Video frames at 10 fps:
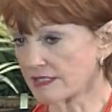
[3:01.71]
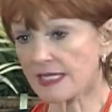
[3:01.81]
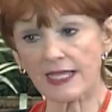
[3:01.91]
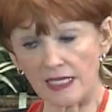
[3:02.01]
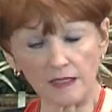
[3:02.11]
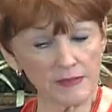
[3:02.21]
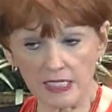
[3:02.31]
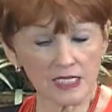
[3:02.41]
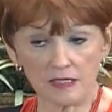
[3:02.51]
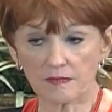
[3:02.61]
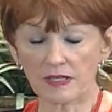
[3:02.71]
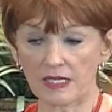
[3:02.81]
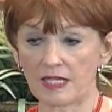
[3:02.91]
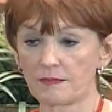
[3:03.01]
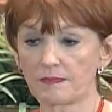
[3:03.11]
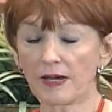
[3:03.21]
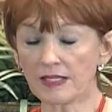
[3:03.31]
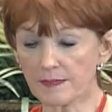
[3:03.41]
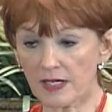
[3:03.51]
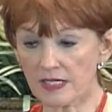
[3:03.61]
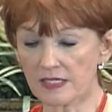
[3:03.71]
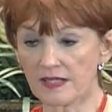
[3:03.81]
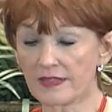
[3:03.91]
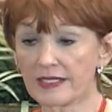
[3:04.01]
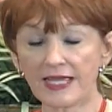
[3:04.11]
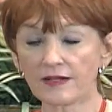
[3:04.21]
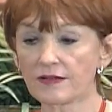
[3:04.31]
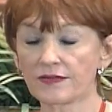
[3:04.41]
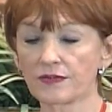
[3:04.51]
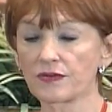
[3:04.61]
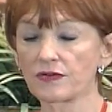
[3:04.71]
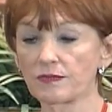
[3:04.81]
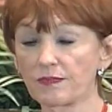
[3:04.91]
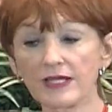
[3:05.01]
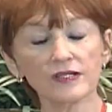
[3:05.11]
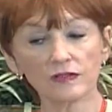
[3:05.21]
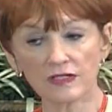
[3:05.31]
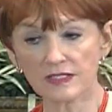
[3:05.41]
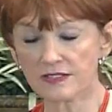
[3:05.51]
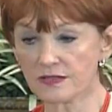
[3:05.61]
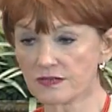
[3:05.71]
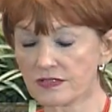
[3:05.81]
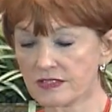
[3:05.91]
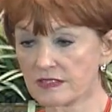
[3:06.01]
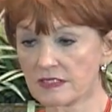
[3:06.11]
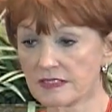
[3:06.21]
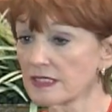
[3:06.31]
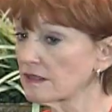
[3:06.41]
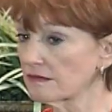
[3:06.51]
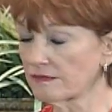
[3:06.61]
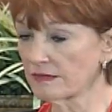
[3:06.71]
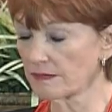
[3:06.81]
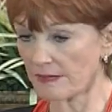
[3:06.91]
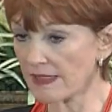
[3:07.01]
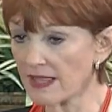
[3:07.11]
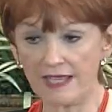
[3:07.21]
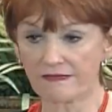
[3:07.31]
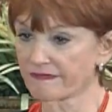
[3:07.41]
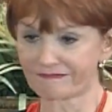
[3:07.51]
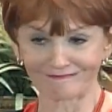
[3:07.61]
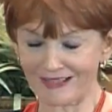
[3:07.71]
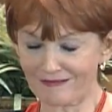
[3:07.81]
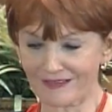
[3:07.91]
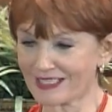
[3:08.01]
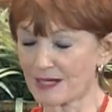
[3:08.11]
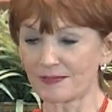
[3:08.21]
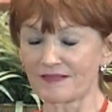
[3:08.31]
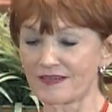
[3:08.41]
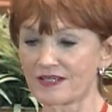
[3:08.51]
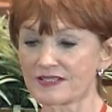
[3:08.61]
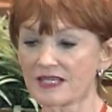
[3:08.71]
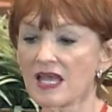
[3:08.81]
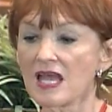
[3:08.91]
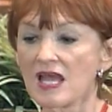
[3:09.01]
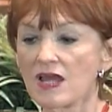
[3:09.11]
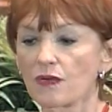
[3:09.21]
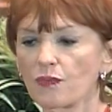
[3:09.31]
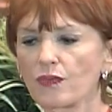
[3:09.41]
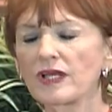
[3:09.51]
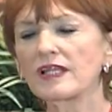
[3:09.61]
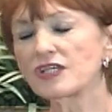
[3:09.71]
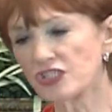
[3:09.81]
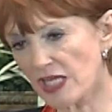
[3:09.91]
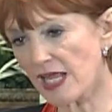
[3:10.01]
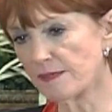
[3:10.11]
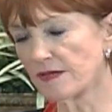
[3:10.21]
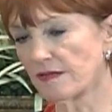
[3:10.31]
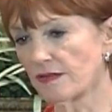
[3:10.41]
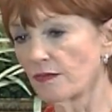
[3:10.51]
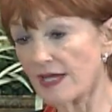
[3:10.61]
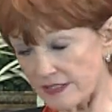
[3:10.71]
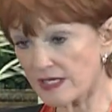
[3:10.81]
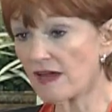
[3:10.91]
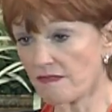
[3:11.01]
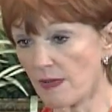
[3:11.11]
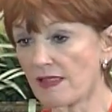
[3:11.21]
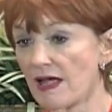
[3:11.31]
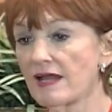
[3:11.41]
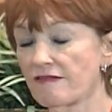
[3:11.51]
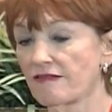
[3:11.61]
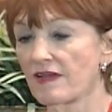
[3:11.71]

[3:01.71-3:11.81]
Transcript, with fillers: psychic medium named Molly Martin, and later through Brenda Lawrence, who's still in my life every couple of years, really shaped the rest of my life